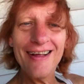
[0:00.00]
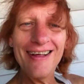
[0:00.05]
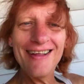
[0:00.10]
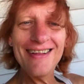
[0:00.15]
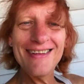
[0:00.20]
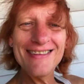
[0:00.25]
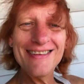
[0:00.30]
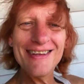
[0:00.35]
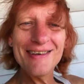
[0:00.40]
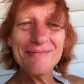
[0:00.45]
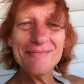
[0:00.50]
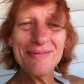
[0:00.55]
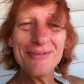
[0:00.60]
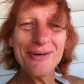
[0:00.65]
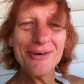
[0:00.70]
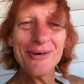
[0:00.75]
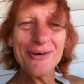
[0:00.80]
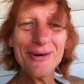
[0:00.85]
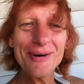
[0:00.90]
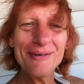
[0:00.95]
And the
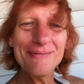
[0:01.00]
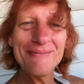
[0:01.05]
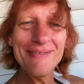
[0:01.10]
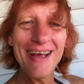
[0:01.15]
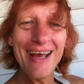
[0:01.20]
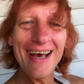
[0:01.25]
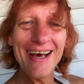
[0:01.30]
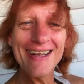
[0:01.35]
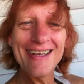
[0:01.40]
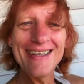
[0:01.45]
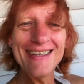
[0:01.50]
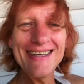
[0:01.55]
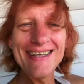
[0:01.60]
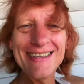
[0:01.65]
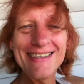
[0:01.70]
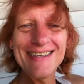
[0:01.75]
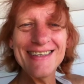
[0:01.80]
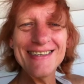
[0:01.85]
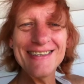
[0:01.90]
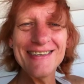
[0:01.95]
poor man, he
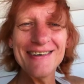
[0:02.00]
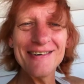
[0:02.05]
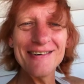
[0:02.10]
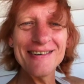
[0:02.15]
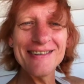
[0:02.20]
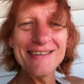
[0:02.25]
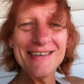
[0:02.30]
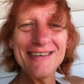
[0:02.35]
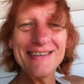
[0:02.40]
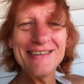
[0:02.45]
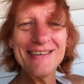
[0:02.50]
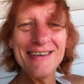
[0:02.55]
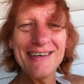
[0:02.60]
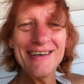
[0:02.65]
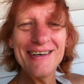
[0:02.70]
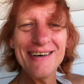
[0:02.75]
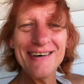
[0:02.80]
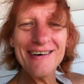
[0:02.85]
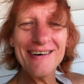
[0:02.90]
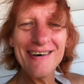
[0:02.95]
didn't know what to
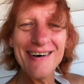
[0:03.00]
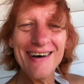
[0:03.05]
do.